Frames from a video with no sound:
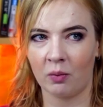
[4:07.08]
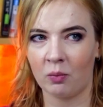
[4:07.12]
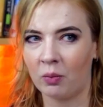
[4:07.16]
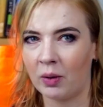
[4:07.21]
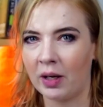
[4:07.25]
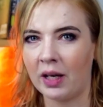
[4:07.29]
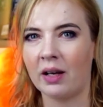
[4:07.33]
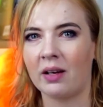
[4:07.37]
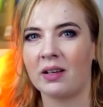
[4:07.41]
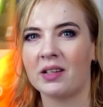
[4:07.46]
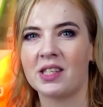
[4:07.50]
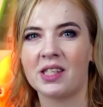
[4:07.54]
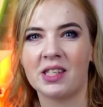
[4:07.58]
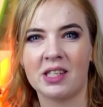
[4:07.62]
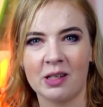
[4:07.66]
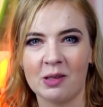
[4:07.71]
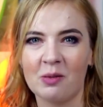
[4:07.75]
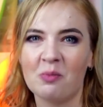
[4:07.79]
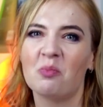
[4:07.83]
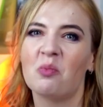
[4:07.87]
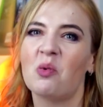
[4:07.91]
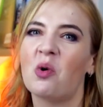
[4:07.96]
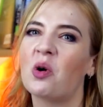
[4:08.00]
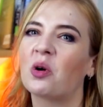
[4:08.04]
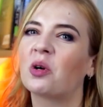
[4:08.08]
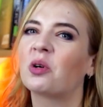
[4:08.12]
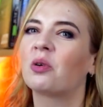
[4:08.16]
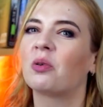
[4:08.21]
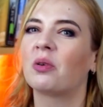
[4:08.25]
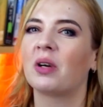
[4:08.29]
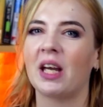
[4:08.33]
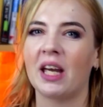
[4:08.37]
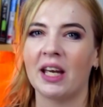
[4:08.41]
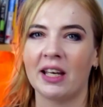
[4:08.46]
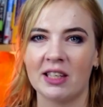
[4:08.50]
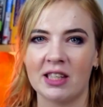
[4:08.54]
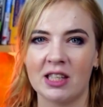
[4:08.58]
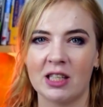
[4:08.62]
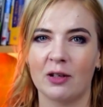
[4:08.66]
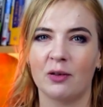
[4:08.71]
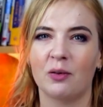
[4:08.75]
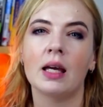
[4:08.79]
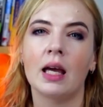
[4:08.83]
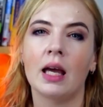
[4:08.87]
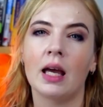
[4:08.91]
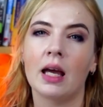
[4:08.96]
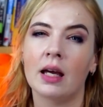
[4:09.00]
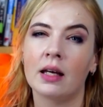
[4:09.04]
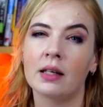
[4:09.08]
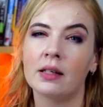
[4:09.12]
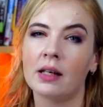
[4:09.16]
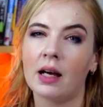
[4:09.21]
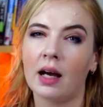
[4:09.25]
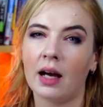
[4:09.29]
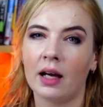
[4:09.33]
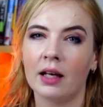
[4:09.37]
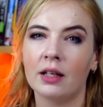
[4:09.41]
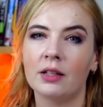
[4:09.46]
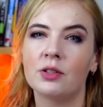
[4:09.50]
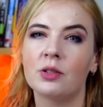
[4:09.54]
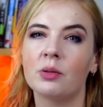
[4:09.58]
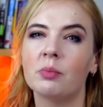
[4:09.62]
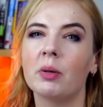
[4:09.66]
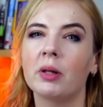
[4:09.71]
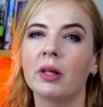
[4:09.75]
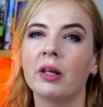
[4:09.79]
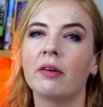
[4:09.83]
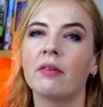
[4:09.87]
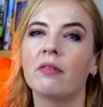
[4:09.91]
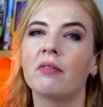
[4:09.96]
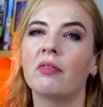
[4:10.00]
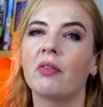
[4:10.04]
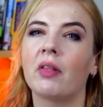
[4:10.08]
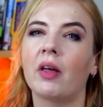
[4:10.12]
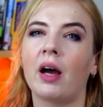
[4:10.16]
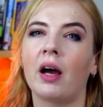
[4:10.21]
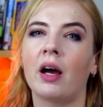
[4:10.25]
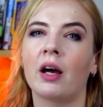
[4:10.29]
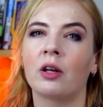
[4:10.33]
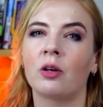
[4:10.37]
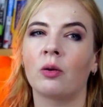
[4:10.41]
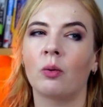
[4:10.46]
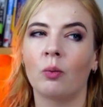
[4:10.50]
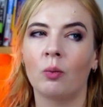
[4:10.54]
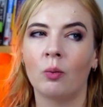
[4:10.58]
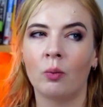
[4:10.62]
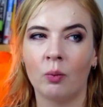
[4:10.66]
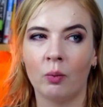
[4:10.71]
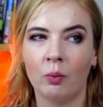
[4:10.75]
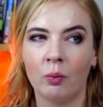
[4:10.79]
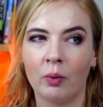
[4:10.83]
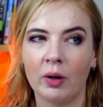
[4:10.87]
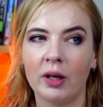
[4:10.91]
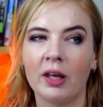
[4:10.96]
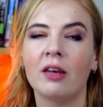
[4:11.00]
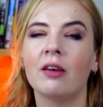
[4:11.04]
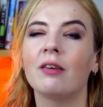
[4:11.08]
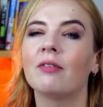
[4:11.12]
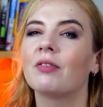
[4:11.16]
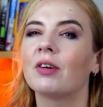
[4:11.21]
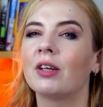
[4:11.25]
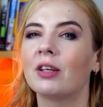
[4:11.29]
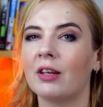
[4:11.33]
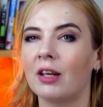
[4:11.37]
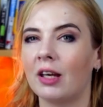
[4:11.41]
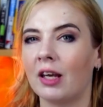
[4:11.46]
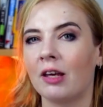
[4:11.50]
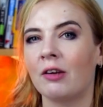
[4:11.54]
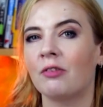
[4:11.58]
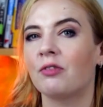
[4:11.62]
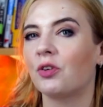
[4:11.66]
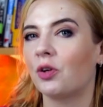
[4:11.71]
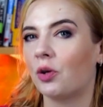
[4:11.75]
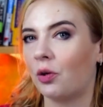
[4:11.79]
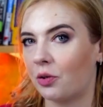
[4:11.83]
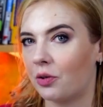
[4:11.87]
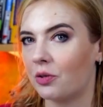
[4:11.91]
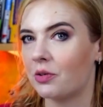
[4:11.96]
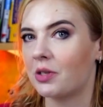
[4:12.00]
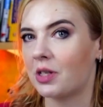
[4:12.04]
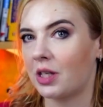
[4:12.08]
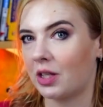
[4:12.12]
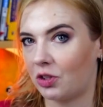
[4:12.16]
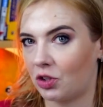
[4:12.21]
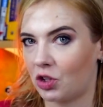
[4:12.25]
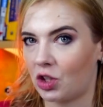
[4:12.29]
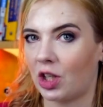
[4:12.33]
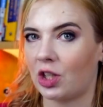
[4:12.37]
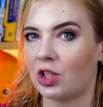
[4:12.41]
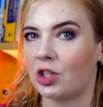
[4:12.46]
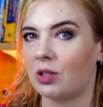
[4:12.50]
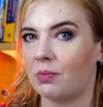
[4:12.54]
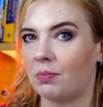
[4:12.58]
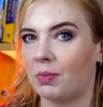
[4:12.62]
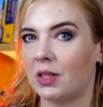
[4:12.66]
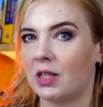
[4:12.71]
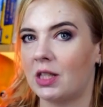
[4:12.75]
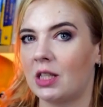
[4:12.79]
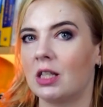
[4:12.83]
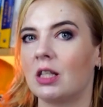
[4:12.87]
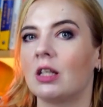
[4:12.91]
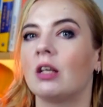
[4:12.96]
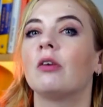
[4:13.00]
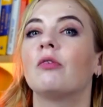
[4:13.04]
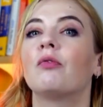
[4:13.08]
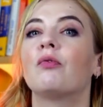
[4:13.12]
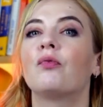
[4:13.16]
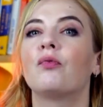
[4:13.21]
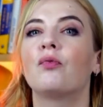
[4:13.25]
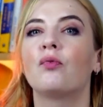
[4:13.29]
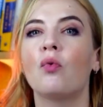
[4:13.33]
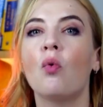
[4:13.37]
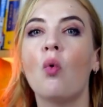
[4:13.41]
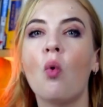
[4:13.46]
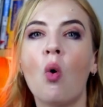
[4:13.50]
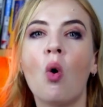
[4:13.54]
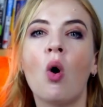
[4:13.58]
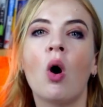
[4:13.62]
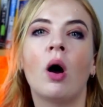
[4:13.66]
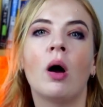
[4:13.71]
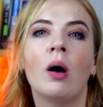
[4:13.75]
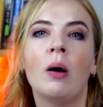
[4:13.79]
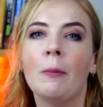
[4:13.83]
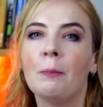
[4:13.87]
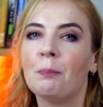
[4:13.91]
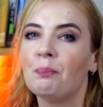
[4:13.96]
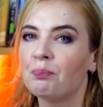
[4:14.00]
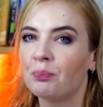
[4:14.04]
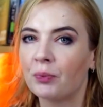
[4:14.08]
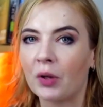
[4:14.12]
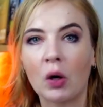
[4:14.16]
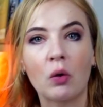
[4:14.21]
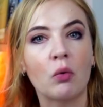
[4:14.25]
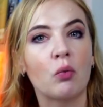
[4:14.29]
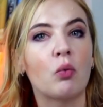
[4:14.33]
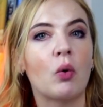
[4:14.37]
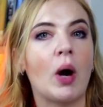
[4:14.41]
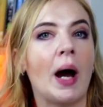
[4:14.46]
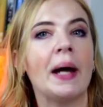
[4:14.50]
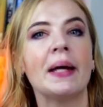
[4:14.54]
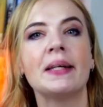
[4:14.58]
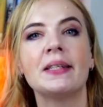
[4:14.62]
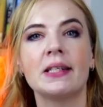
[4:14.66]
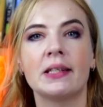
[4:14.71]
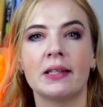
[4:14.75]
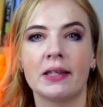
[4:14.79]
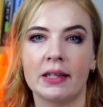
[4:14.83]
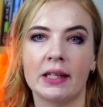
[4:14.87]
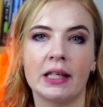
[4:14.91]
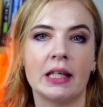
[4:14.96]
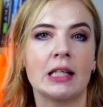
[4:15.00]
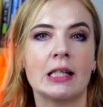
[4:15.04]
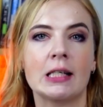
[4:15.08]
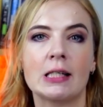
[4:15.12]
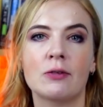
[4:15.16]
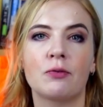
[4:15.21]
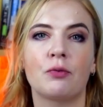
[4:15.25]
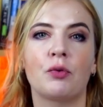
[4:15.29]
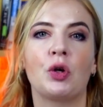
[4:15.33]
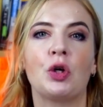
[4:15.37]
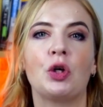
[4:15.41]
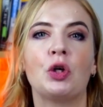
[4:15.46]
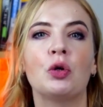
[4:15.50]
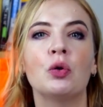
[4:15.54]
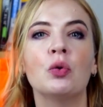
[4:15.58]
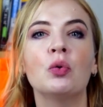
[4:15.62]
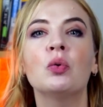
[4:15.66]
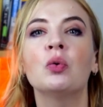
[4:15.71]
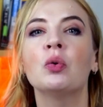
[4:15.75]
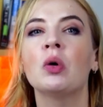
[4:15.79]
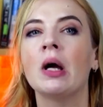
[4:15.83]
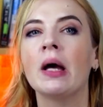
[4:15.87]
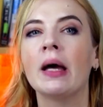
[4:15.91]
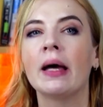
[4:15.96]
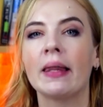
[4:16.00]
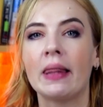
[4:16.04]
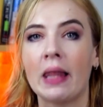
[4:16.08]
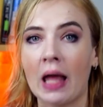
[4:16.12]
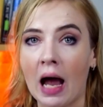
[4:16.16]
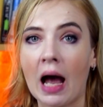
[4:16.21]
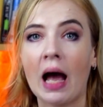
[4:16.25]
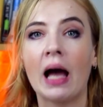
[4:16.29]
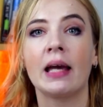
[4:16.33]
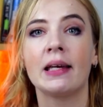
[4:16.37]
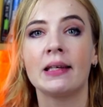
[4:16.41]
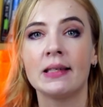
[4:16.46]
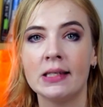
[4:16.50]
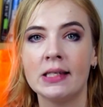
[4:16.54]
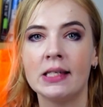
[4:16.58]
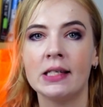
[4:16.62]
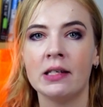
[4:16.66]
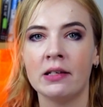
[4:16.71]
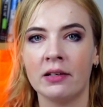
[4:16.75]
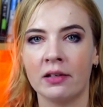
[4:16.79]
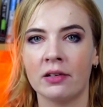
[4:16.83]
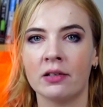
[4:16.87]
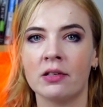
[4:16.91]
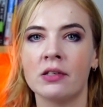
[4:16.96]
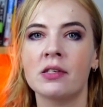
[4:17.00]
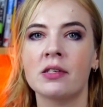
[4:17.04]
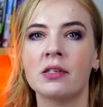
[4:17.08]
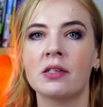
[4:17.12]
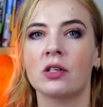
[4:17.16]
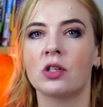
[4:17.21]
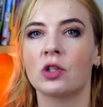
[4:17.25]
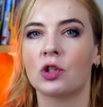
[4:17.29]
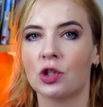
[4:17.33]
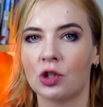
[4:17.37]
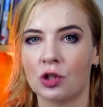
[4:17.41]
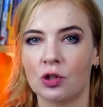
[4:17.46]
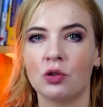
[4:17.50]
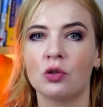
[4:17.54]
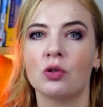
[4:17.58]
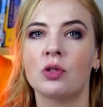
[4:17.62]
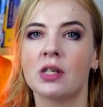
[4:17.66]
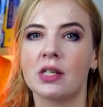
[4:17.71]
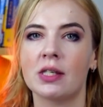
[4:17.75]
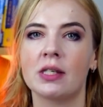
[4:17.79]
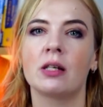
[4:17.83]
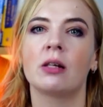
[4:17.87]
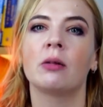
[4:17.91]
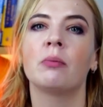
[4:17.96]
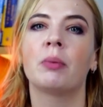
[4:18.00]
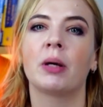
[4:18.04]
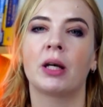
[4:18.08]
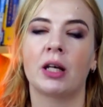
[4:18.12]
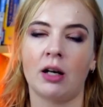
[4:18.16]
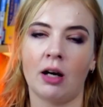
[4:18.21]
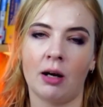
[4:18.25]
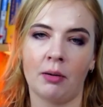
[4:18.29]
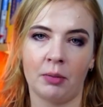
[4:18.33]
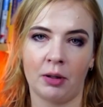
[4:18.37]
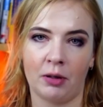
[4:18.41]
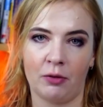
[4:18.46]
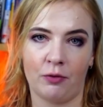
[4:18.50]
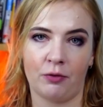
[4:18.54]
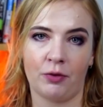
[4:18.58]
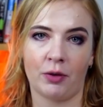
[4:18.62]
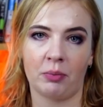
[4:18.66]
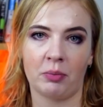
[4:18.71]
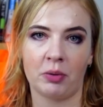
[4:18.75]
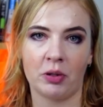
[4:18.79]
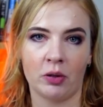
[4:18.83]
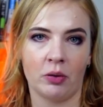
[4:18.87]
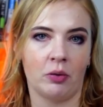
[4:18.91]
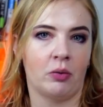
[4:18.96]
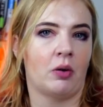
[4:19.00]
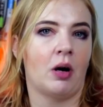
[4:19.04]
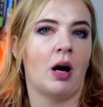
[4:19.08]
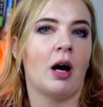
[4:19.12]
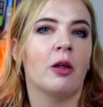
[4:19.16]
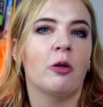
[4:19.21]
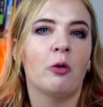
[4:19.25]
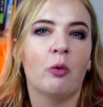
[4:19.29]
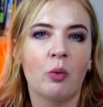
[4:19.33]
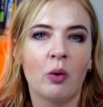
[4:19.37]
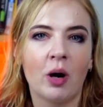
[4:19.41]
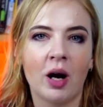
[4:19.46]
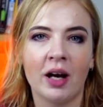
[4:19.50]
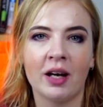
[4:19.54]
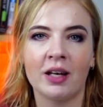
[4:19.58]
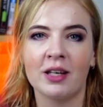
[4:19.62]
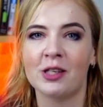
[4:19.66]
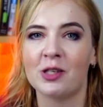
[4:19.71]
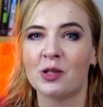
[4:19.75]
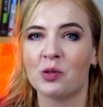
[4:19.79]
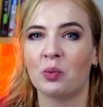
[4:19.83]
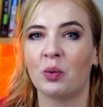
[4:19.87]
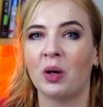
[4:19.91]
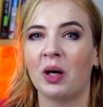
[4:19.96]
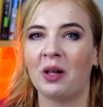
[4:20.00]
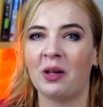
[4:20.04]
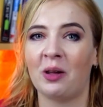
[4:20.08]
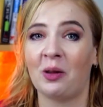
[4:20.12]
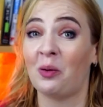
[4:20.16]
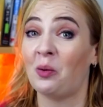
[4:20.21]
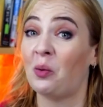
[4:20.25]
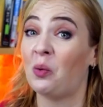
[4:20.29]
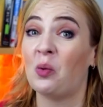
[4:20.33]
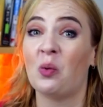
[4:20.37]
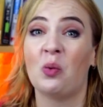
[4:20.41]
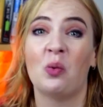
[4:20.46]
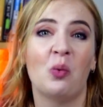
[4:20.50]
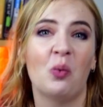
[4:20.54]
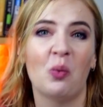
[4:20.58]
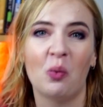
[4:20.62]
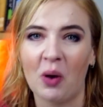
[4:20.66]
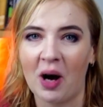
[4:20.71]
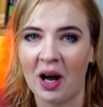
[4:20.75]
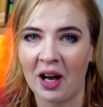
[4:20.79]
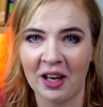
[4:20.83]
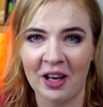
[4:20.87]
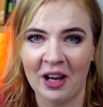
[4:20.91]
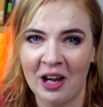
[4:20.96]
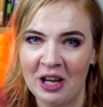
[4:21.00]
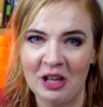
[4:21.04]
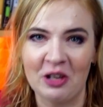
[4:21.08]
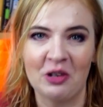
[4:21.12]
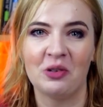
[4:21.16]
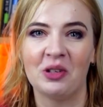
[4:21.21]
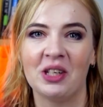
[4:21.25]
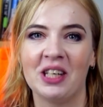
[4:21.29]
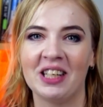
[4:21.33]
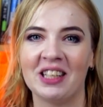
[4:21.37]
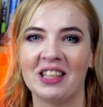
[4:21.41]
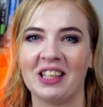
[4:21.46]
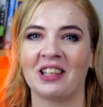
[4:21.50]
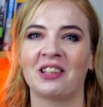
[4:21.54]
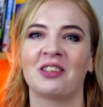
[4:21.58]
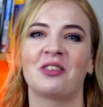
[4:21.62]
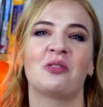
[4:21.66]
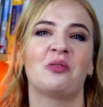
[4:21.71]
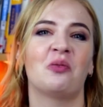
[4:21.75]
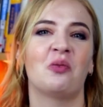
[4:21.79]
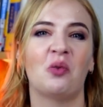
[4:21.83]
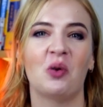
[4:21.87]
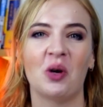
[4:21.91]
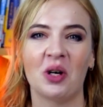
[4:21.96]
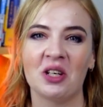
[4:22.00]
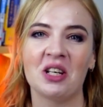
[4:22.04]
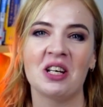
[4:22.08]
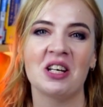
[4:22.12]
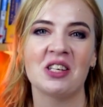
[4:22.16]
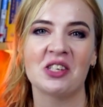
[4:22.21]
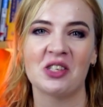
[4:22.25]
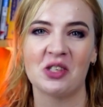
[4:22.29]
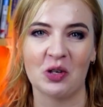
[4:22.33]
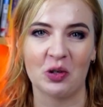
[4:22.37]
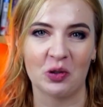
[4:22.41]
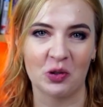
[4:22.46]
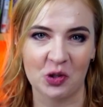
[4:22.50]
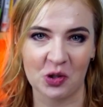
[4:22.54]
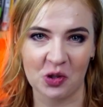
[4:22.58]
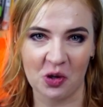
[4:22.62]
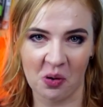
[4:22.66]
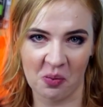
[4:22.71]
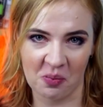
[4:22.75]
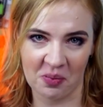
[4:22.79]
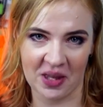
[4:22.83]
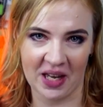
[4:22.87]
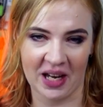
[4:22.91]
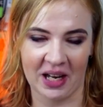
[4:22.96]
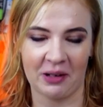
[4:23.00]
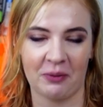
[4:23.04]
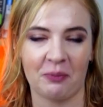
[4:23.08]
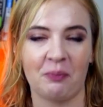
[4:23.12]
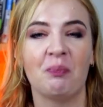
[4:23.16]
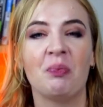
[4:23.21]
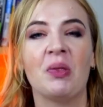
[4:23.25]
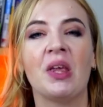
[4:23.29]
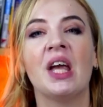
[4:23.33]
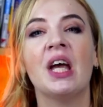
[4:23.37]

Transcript: We are still more creative. And I do believe that even if you're using ChatGPT for writing things for you, the ideas should still be coming from you. Otherwise, well, why are you needed? What is your job then?